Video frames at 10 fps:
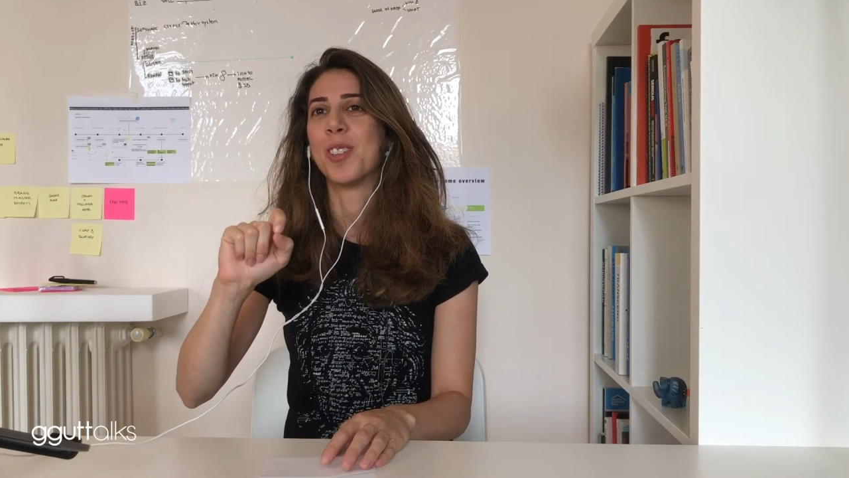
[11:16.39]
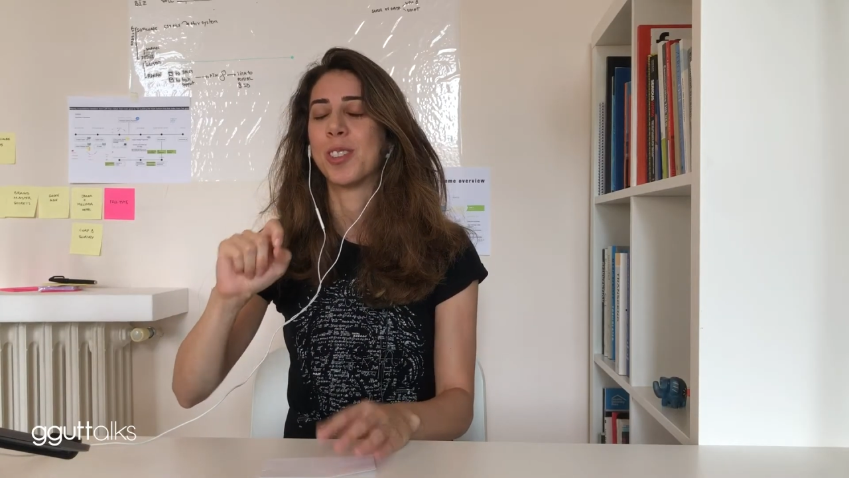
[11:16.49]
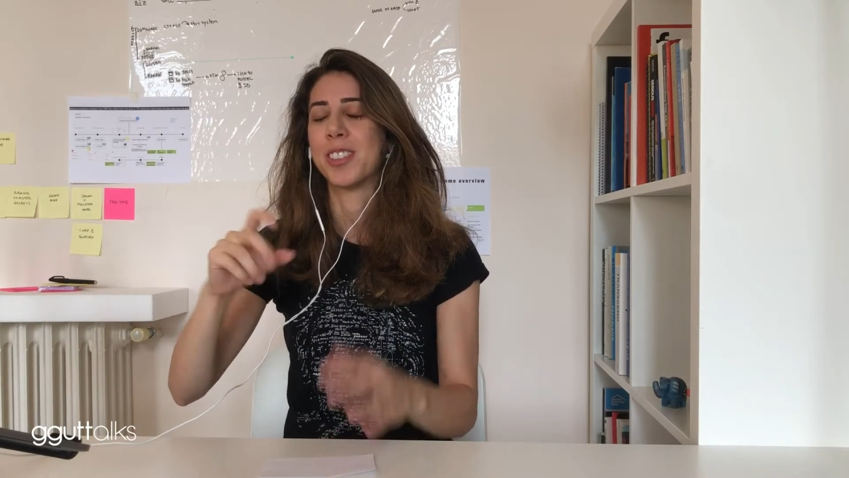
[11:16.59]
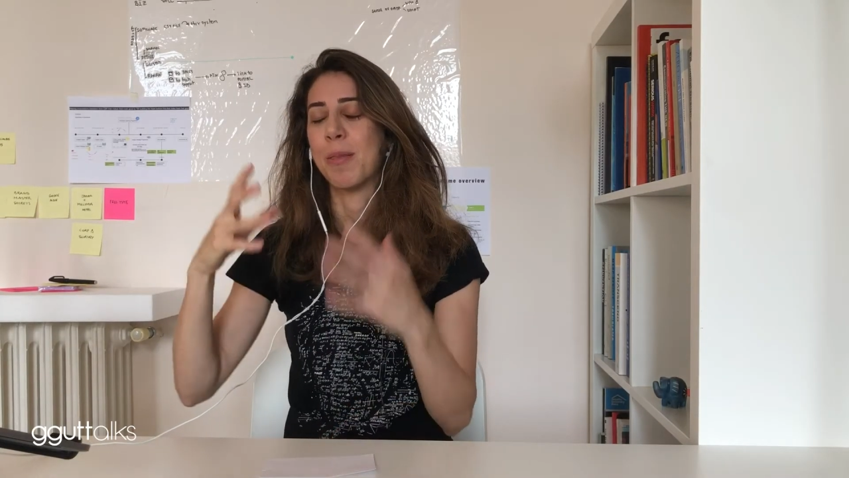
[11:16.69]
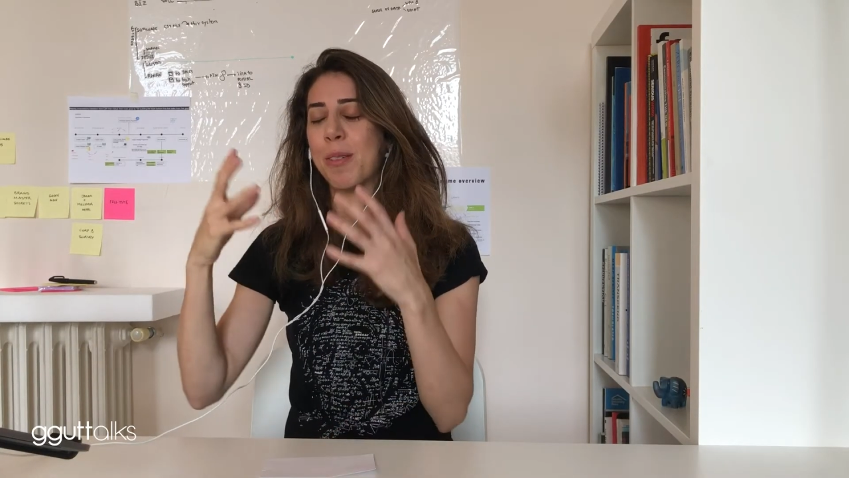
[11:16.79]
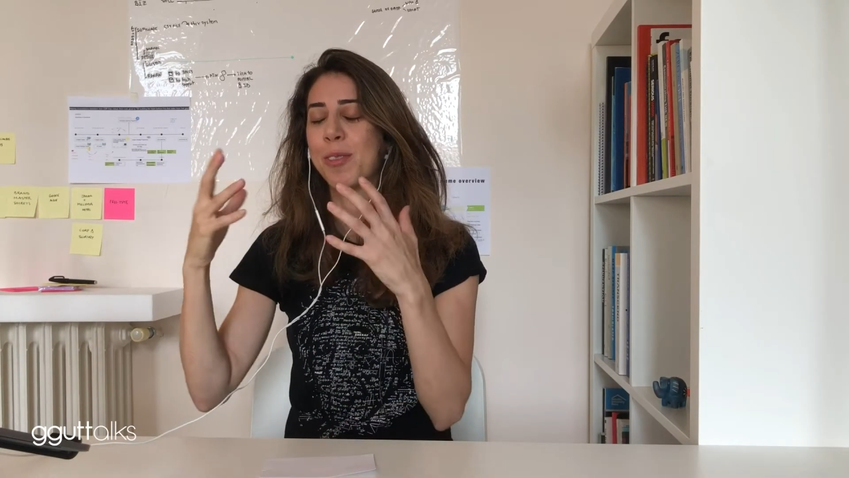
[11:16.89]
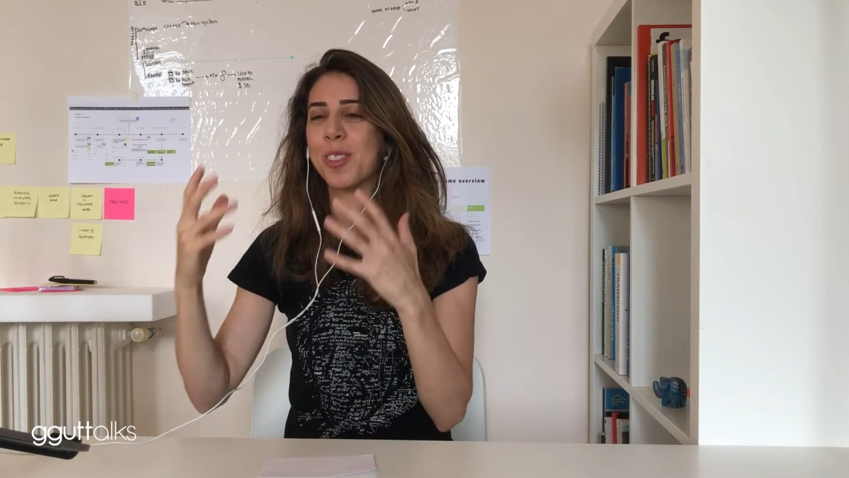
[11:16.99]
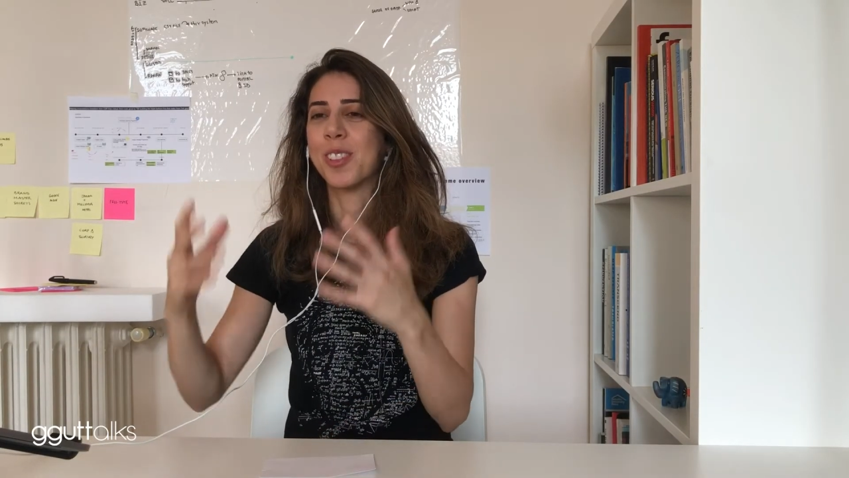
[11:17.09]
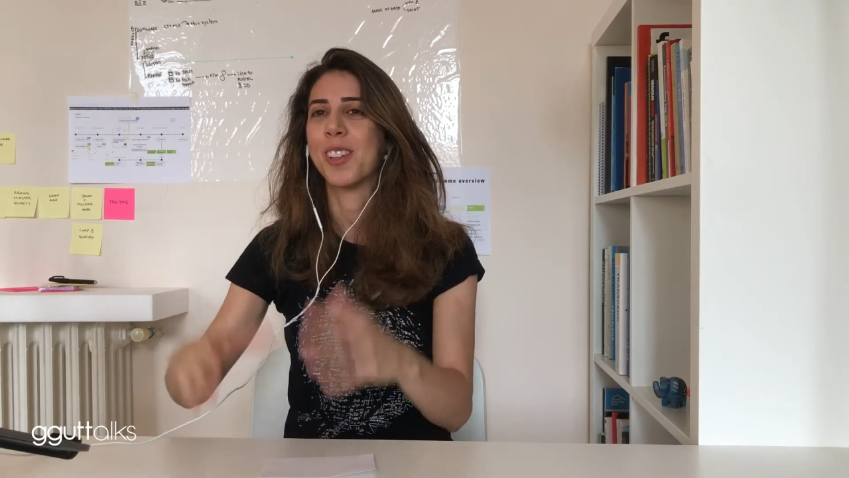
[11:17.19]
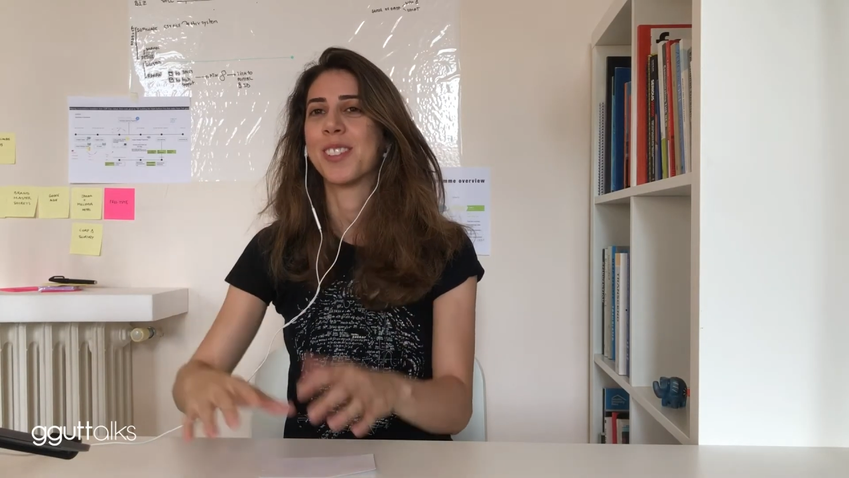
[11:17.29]
or CMF
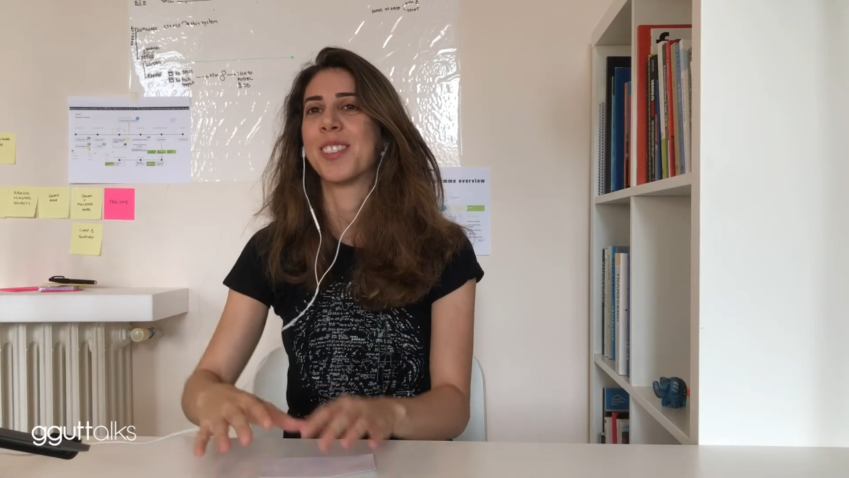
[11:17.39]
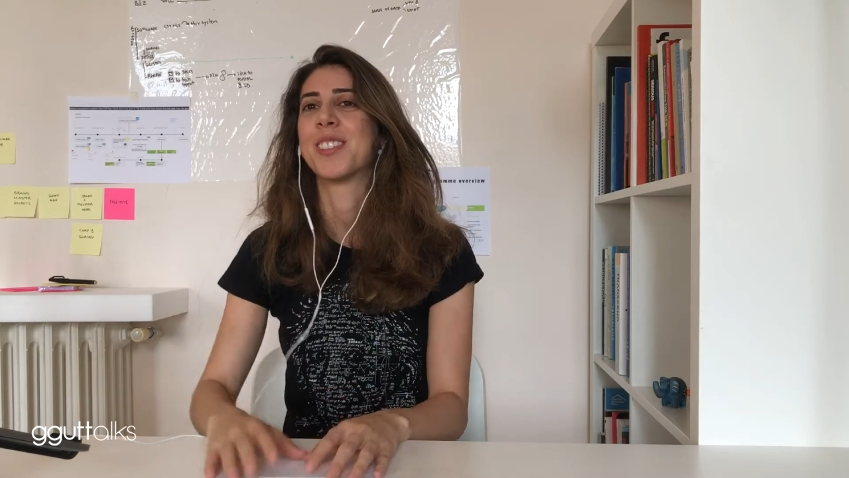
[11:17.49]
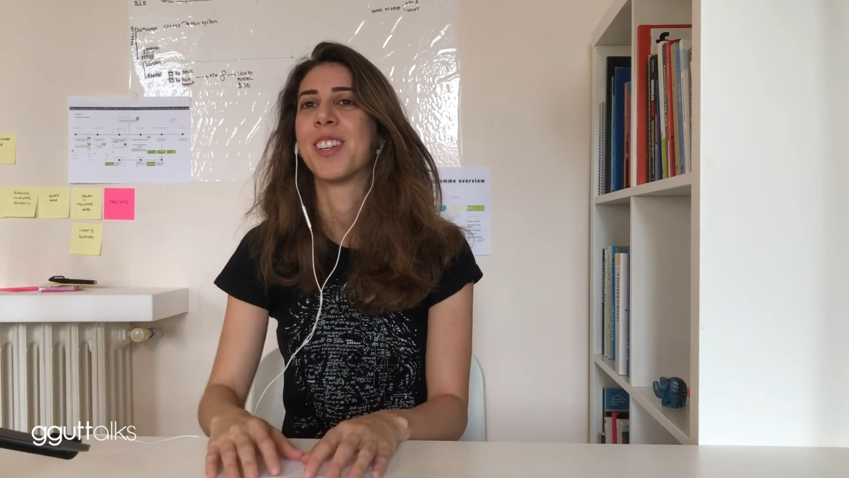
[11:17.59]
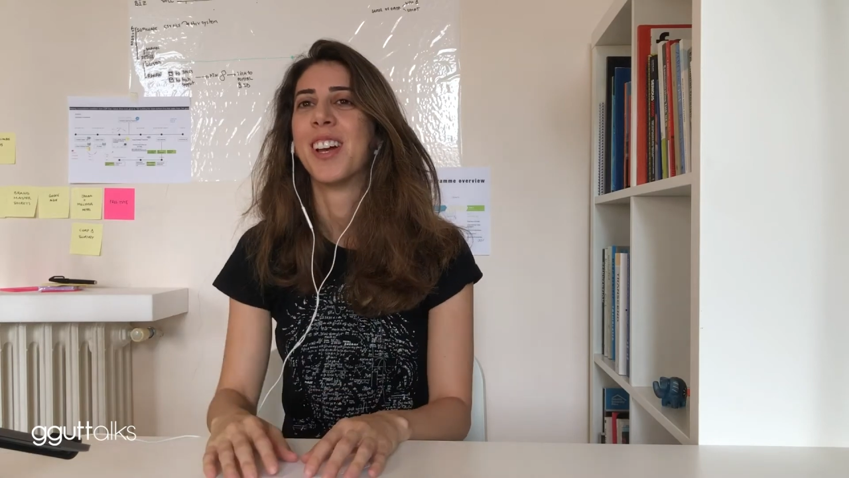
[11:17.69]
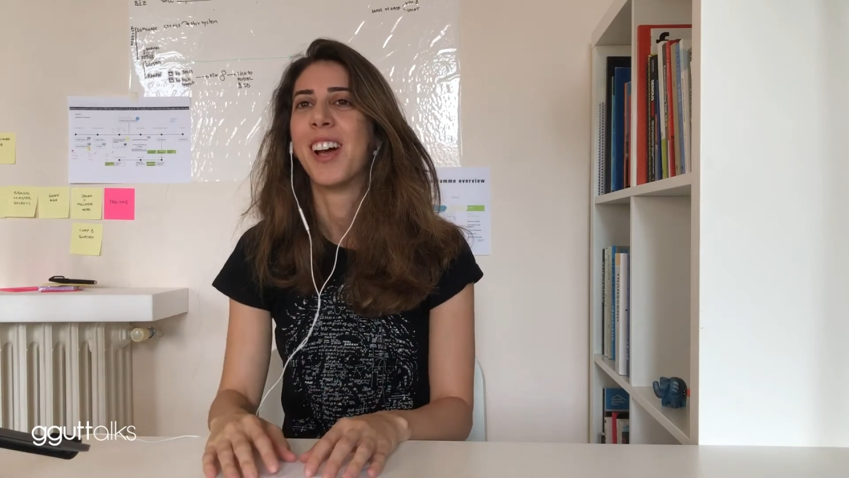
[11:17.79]
consultants